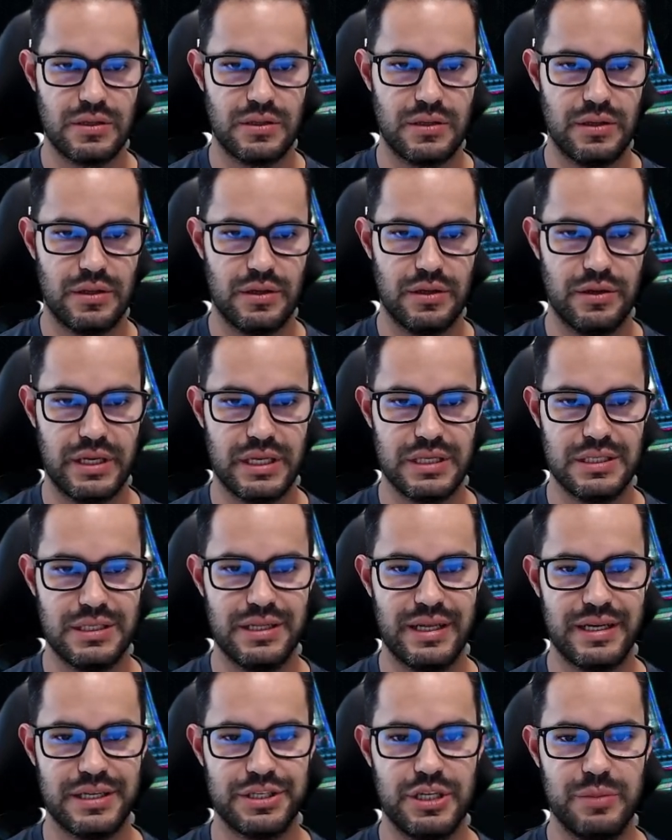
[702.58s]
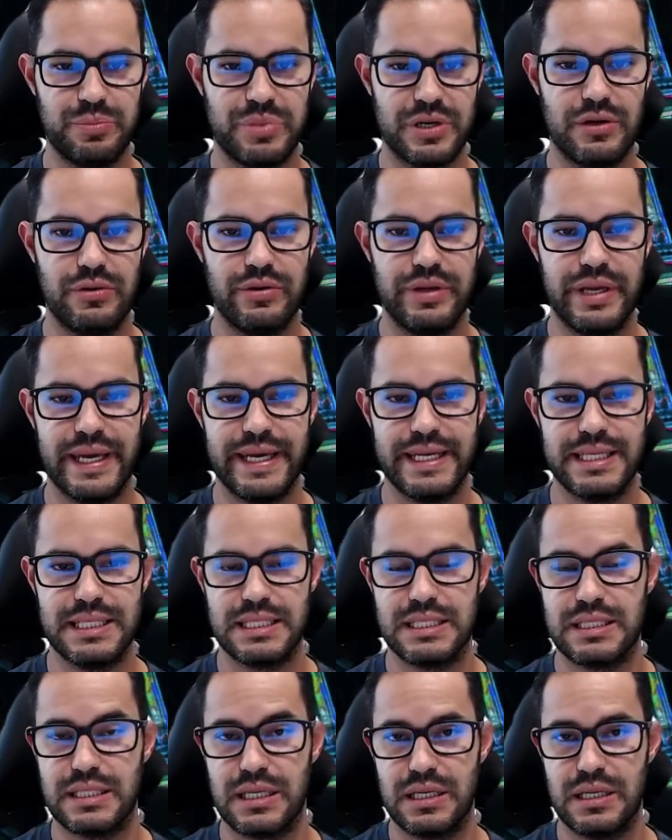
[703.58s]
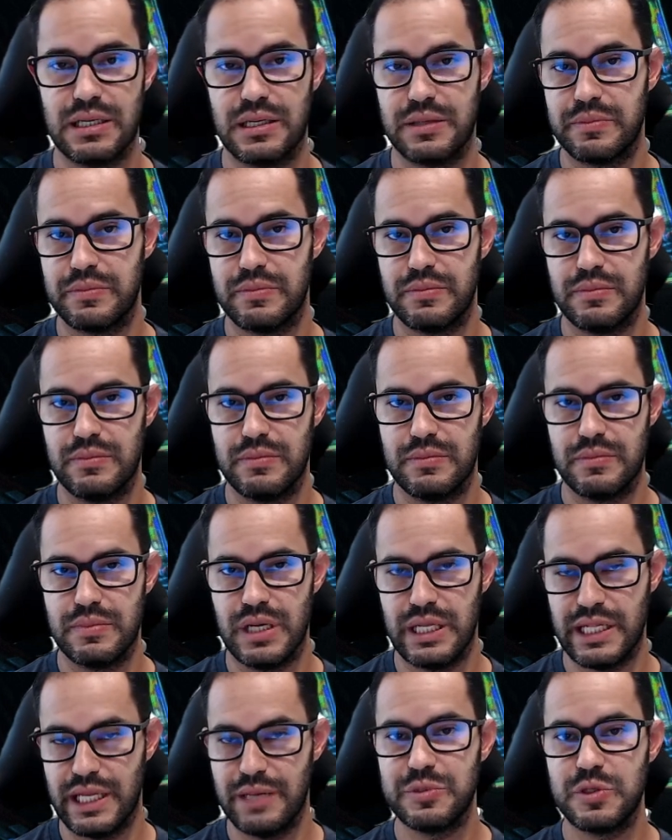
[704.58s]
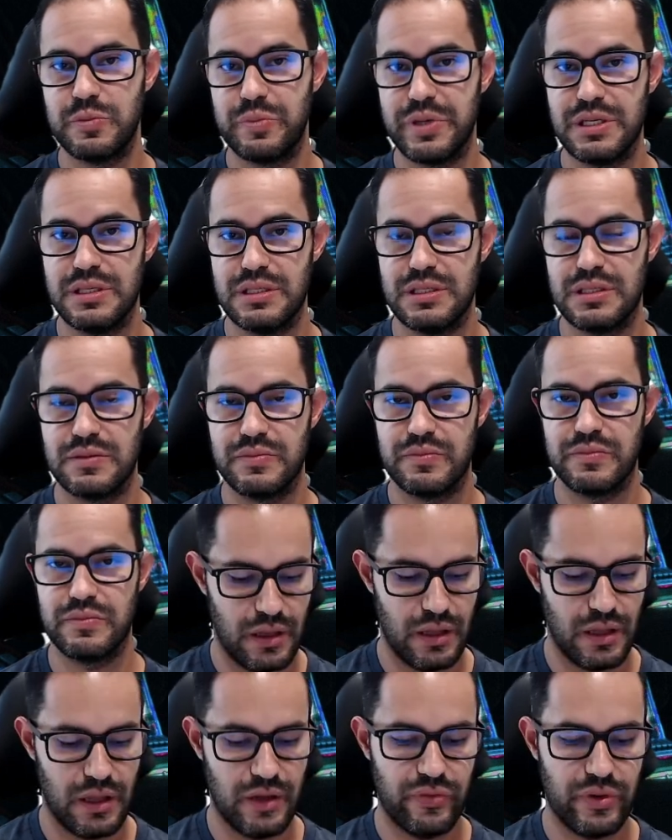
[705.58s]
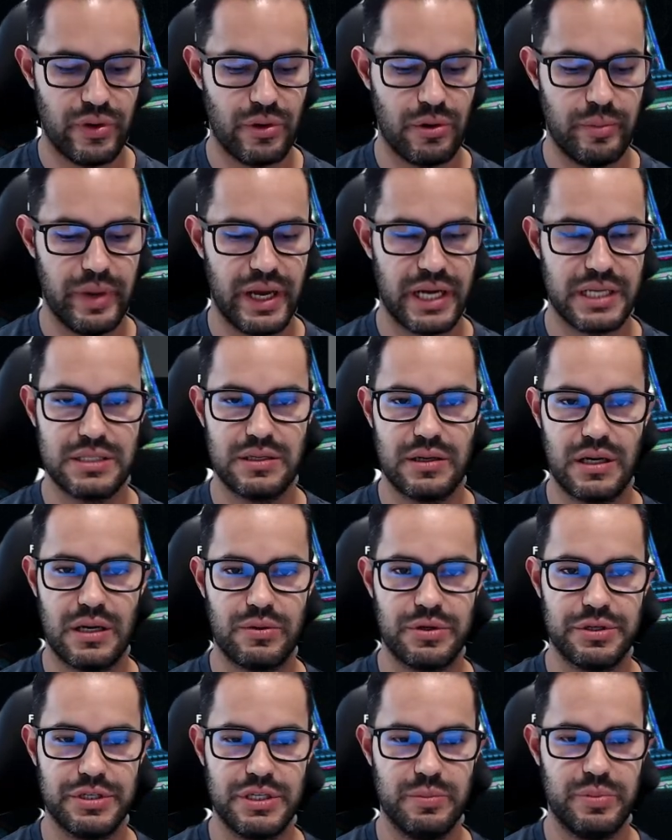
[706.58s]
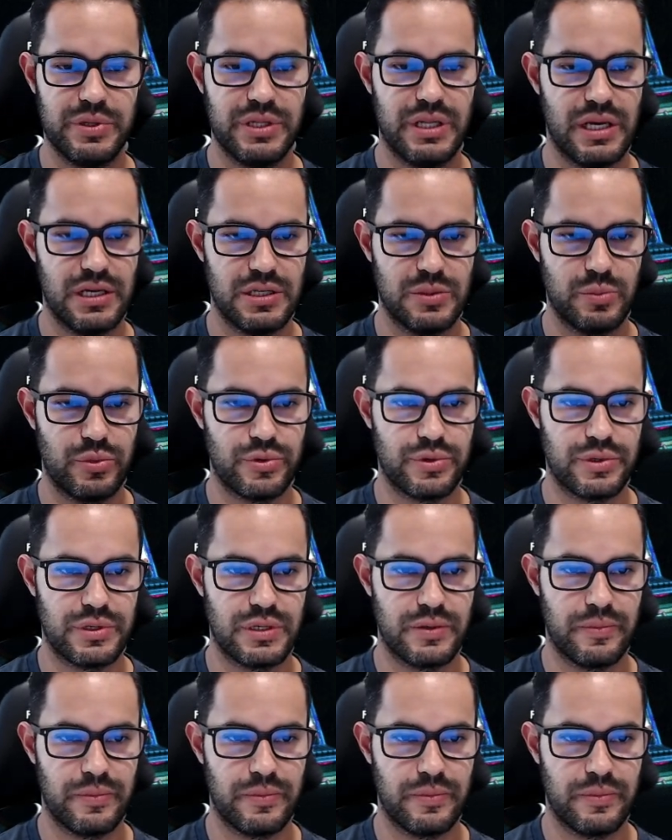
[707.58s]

you can see that Shippa creates a namespace. If we go back to our Shippa dashboard,